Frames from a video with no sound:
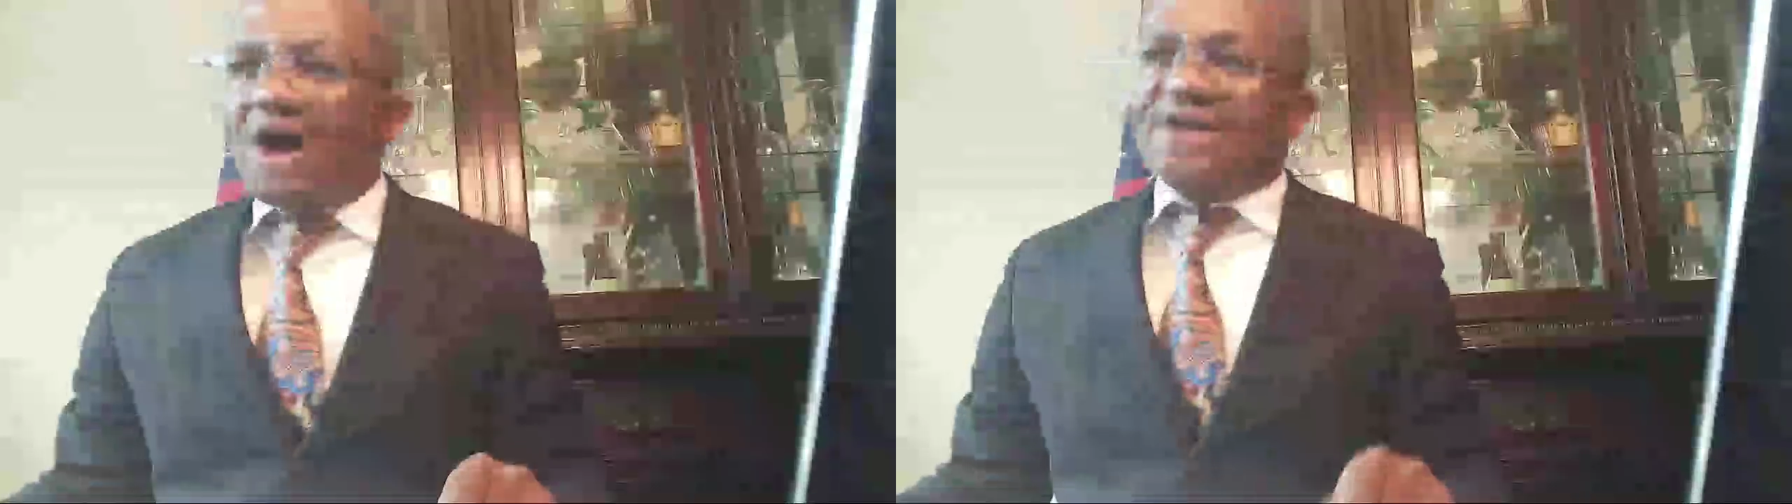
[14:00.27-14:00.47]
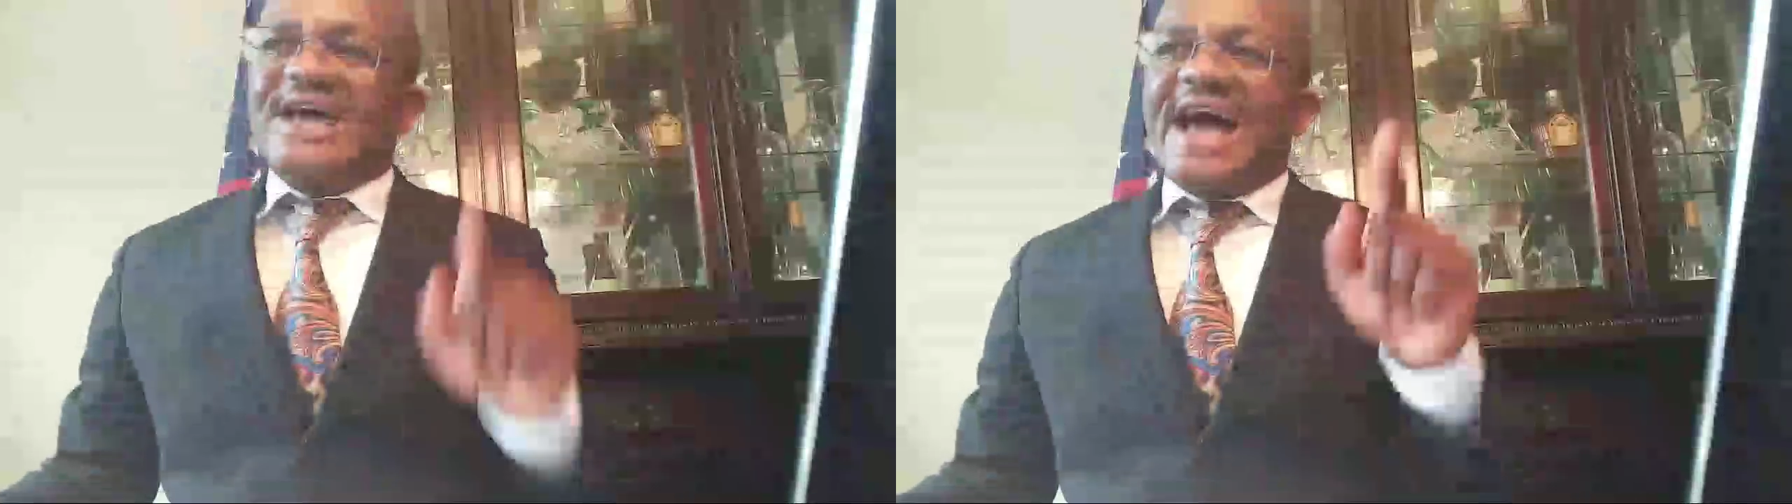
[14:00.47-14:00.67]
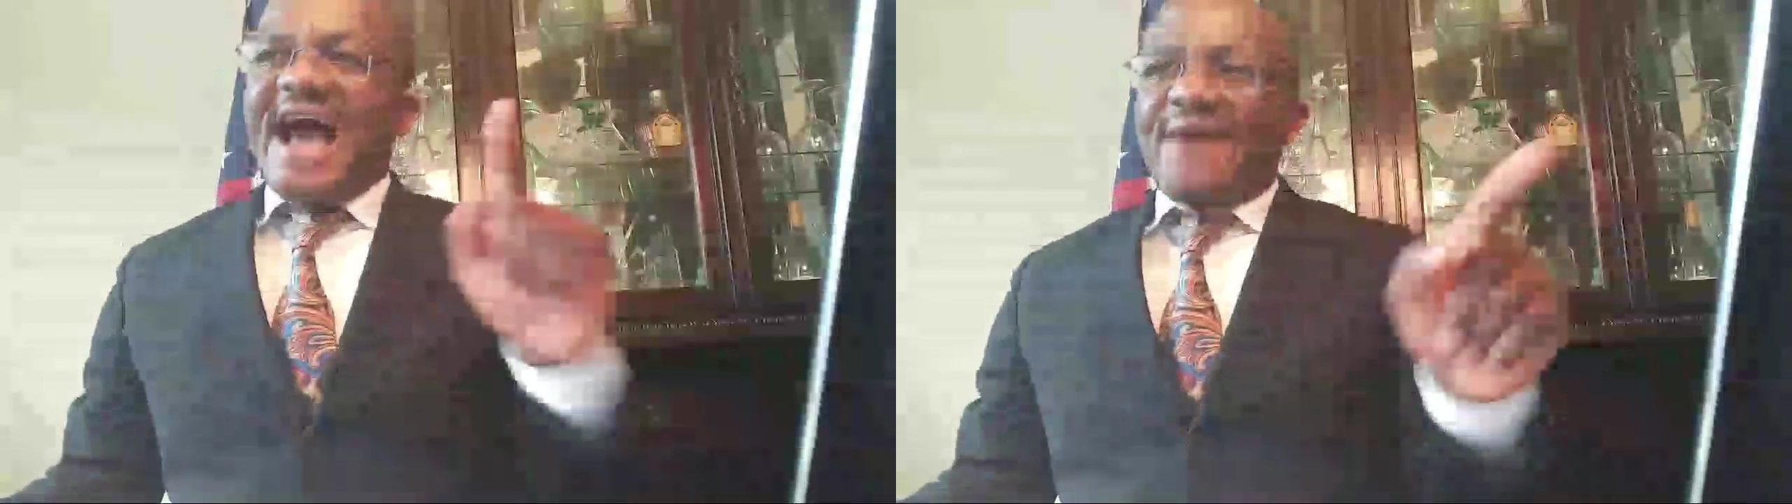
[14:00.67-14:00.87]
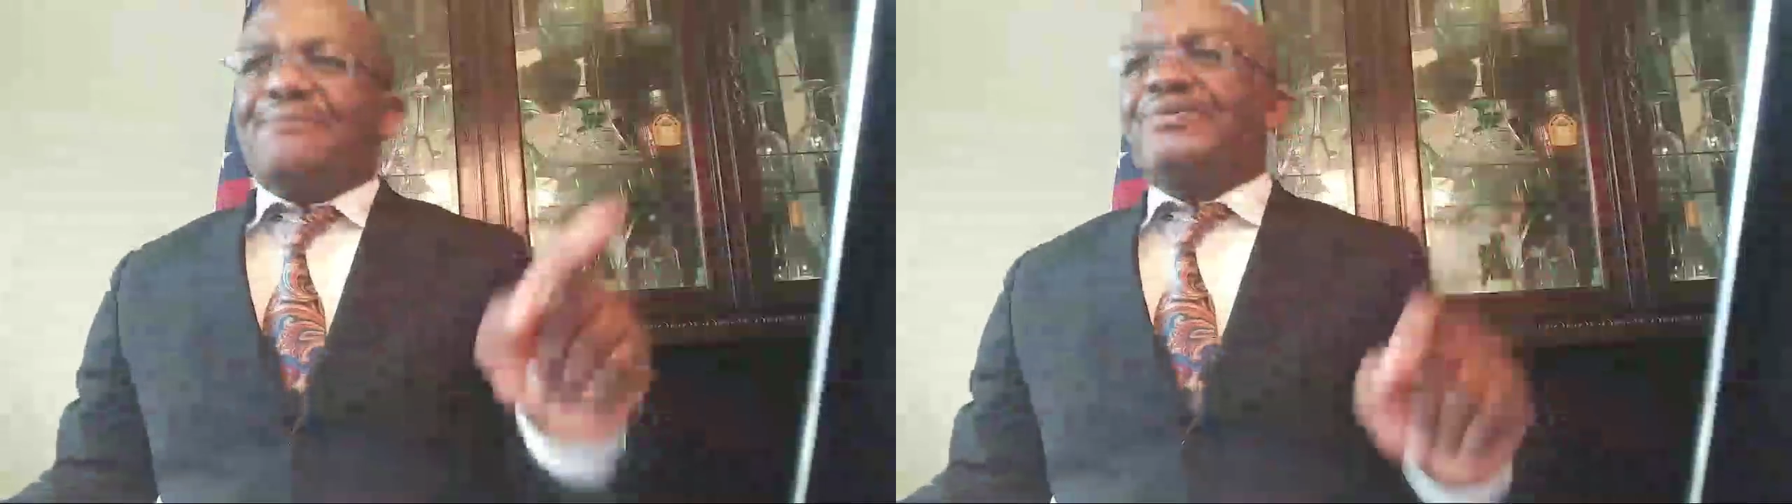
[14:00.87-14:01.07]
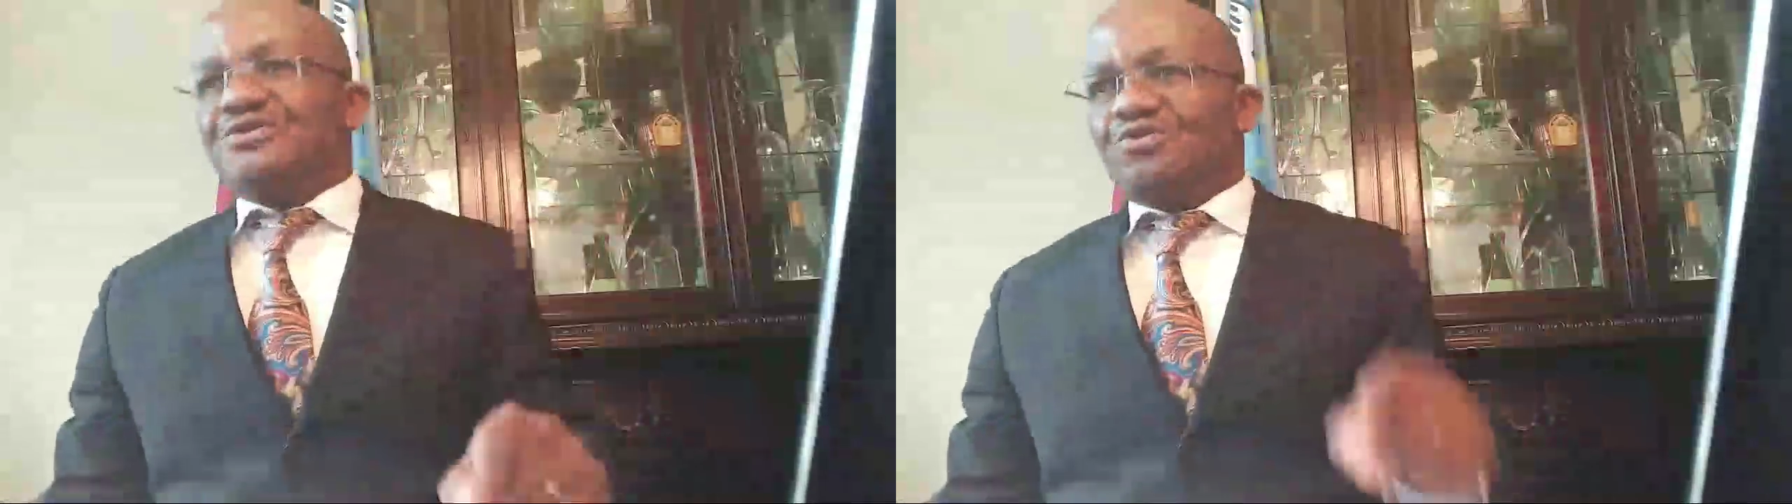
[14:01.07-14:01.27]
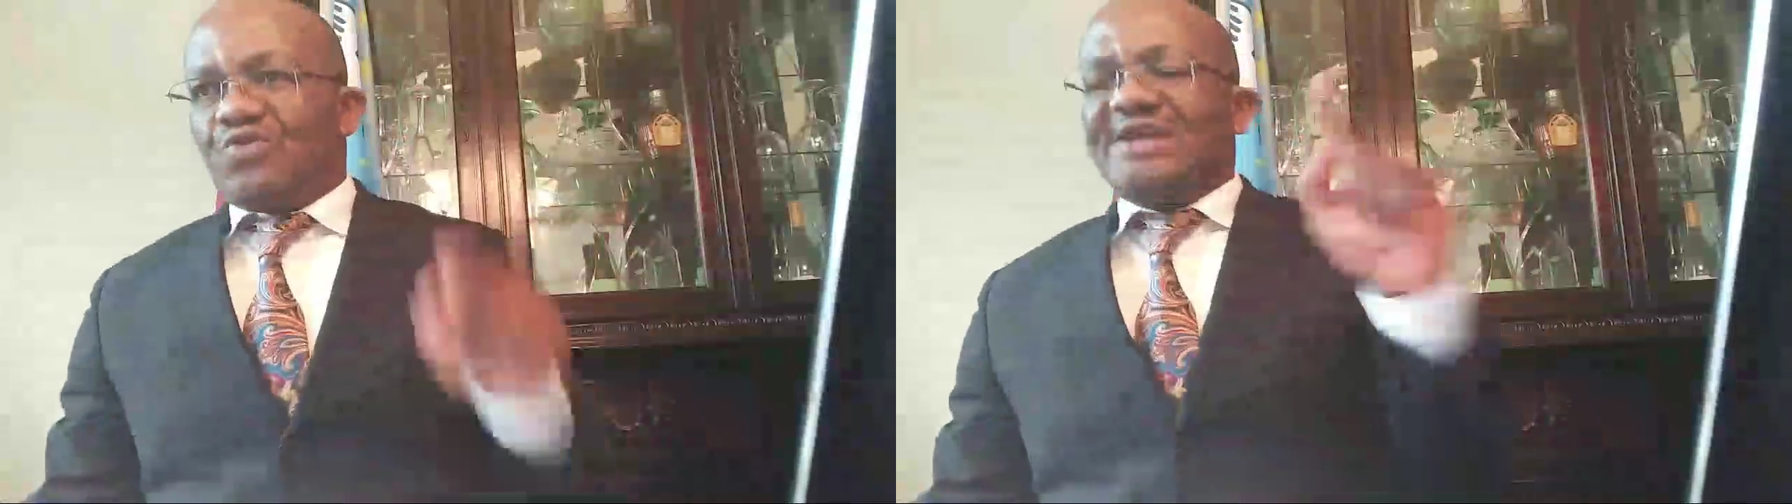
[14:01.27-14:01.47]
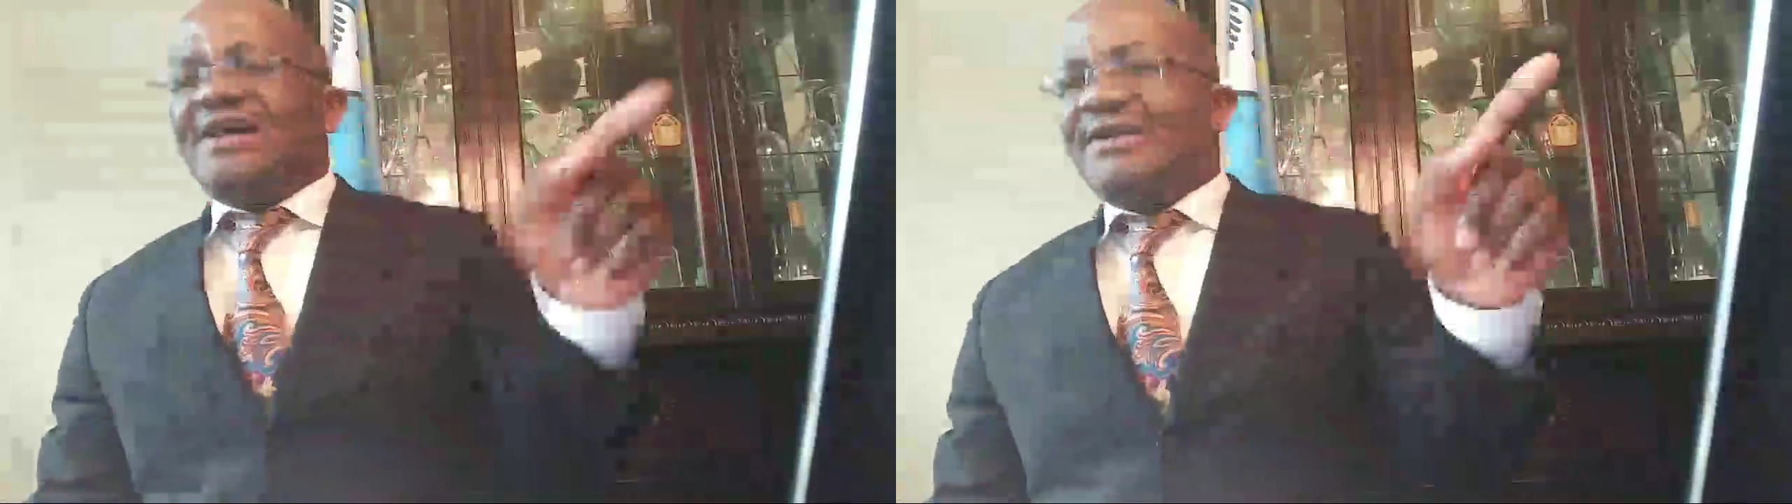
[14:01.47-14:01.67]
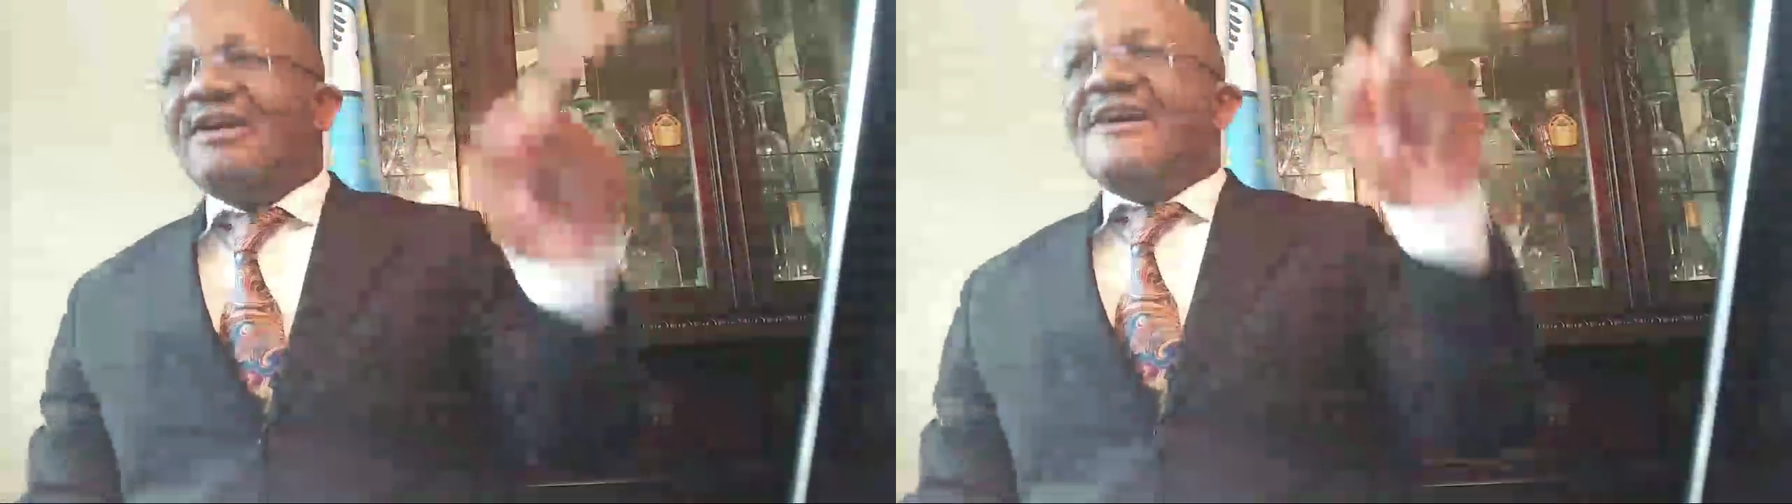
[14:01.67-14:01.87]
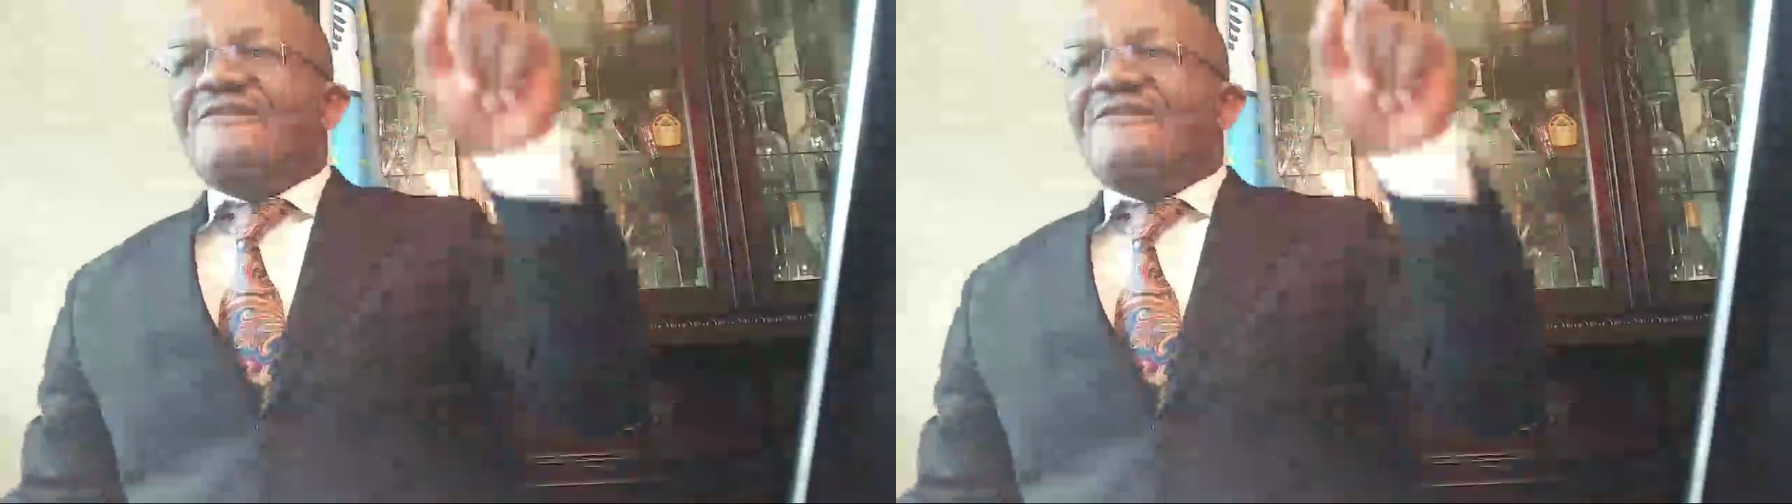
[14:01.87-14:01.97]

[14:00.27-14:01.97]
what happened when the